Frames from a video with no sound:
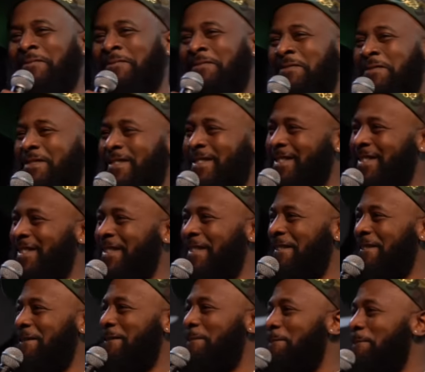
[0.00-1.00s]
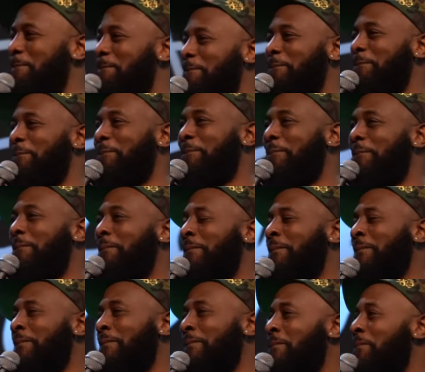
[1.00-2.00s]

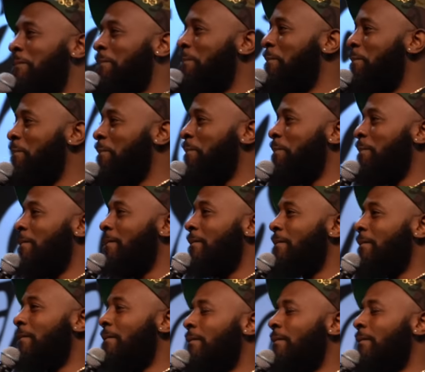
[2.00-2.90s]
No one is speaking in this clip.